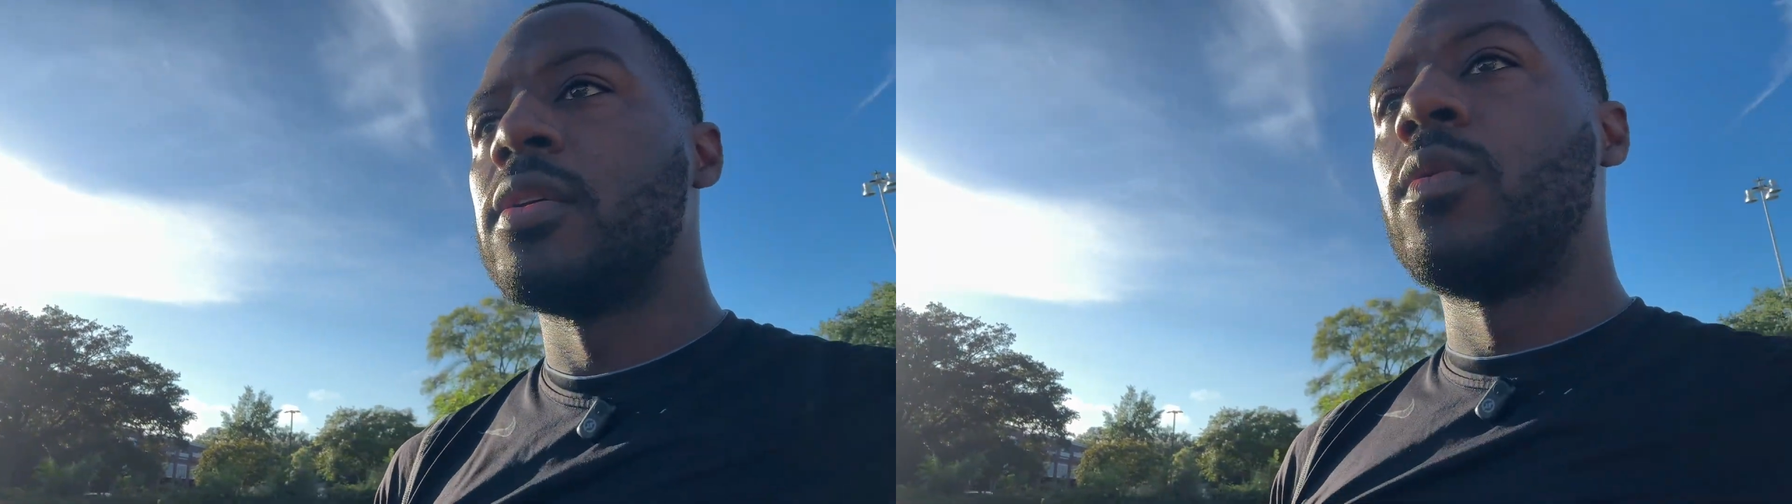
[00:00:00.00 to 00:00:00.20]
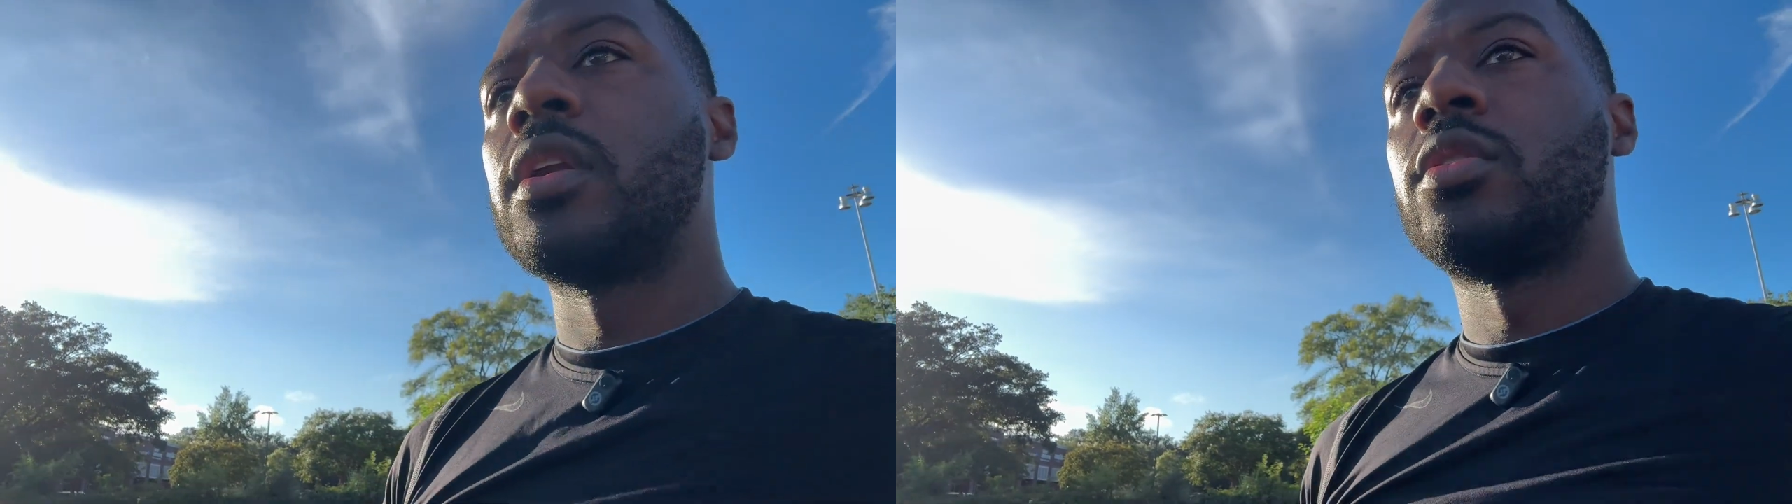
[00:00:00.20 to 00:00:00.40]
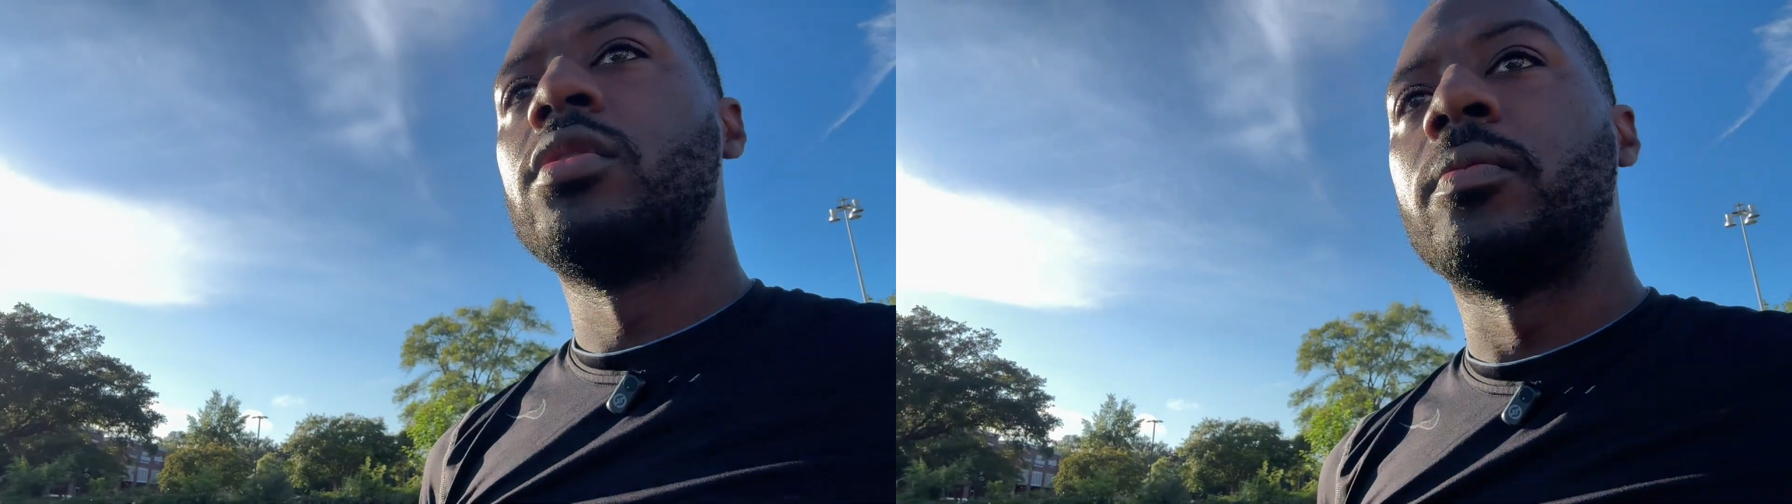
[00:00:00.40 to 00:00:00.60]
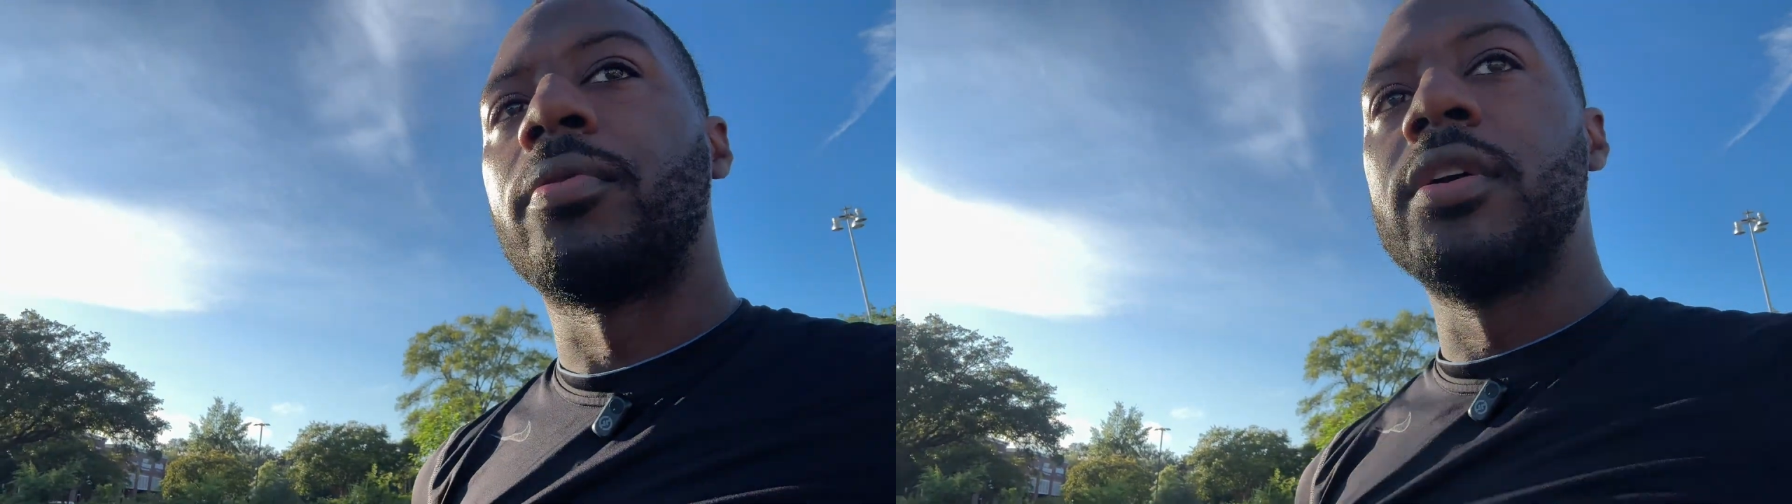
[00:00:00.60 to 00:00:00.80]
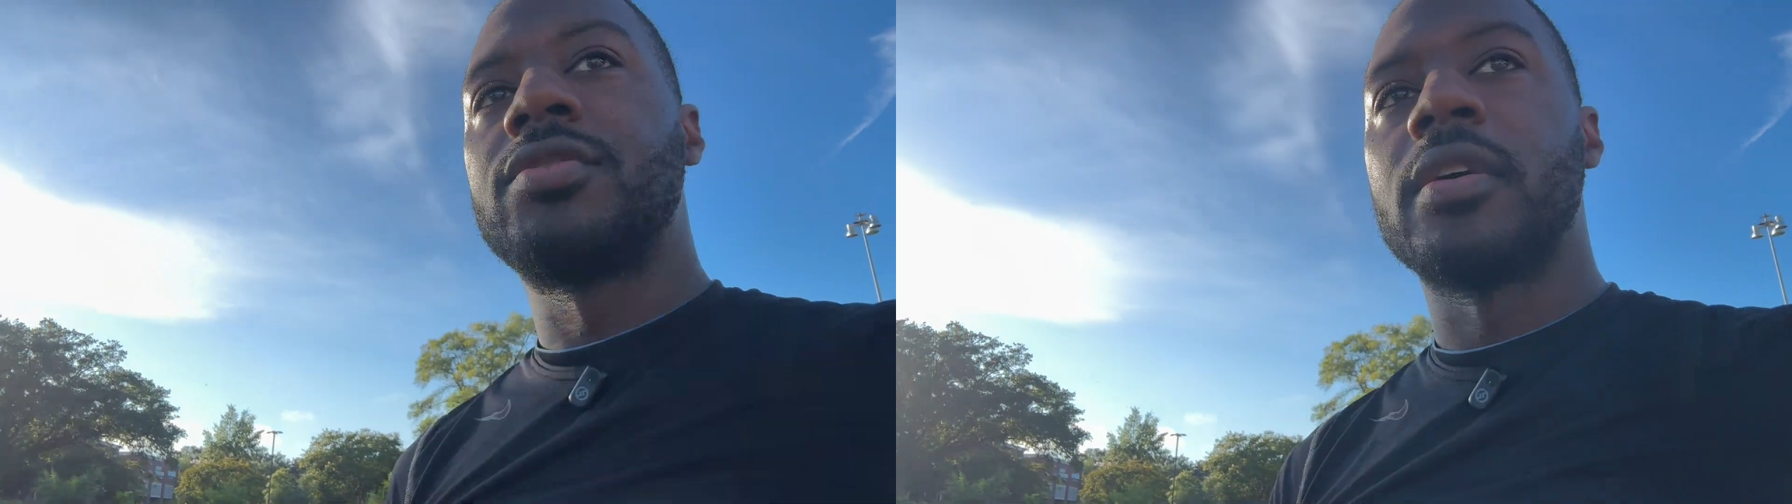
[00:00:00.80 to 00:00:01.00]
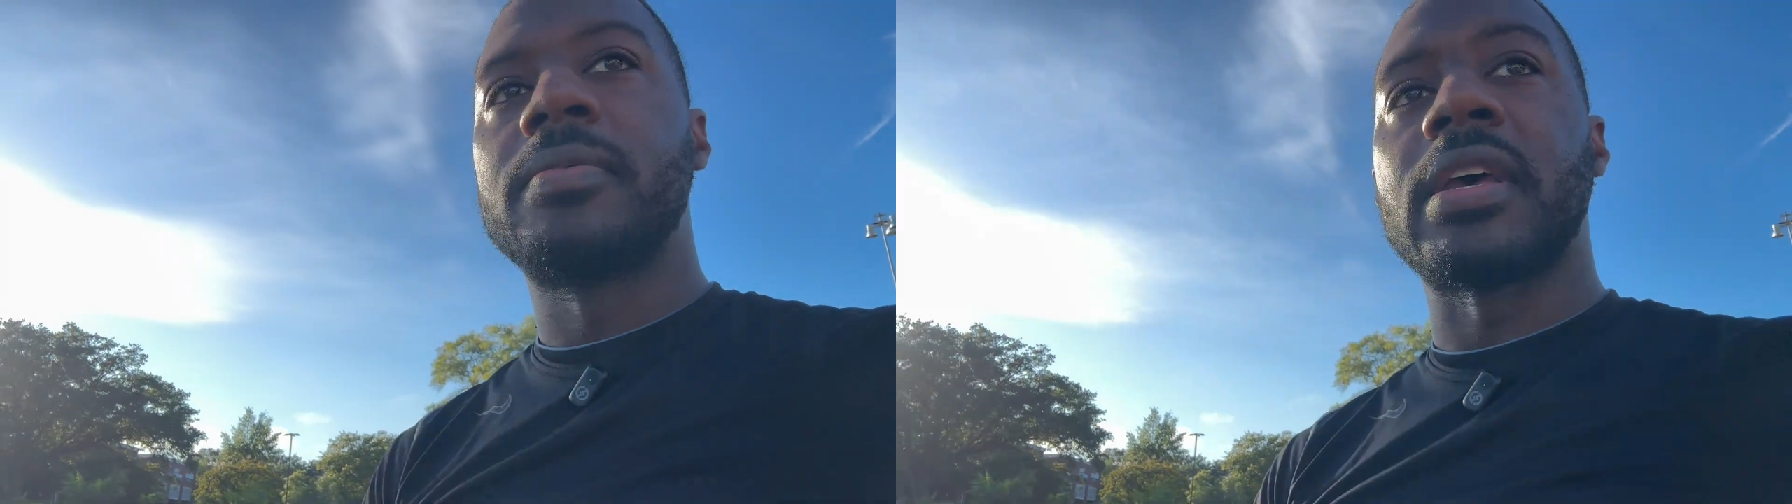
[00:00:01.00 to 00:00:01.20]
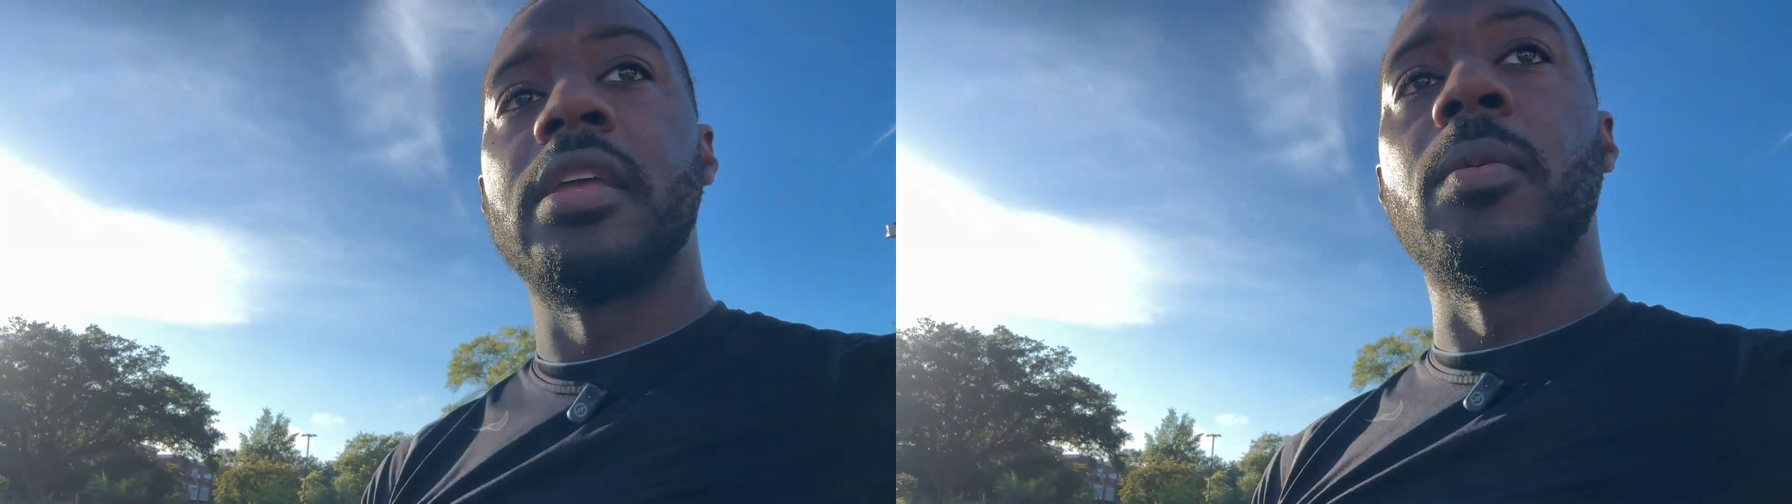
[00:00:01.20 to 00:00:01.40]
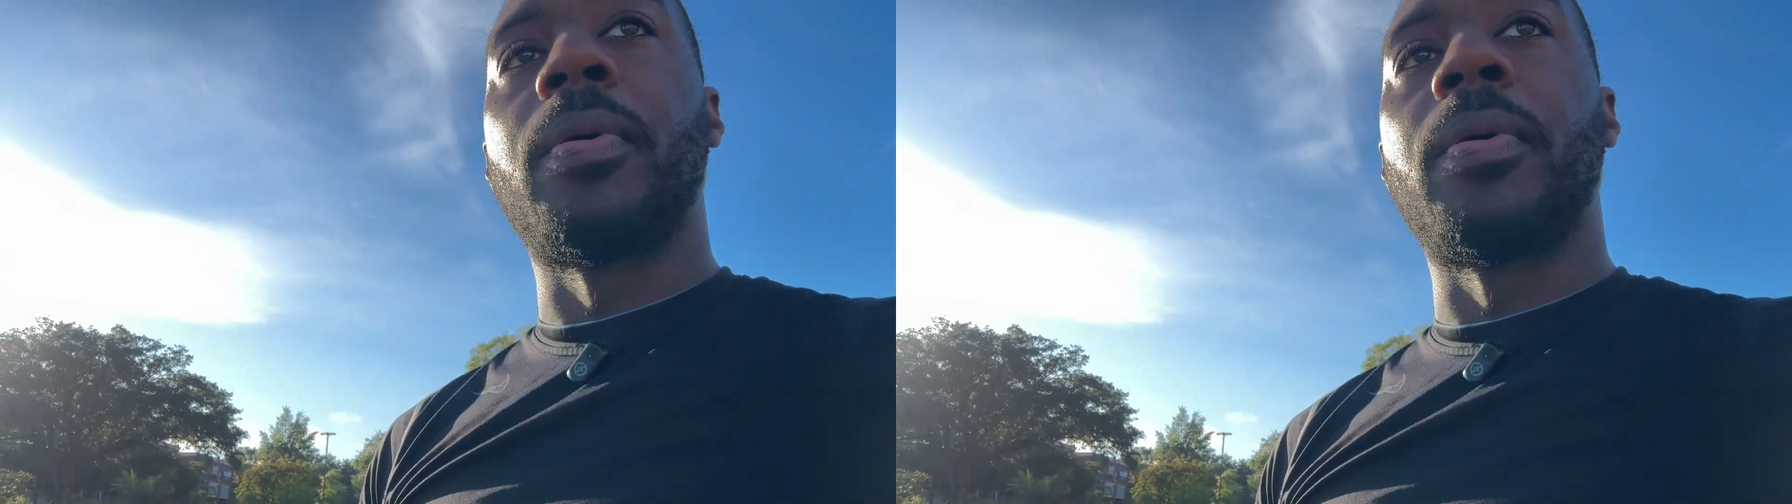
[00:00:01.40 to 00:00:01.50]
you want to do your pre-trips and your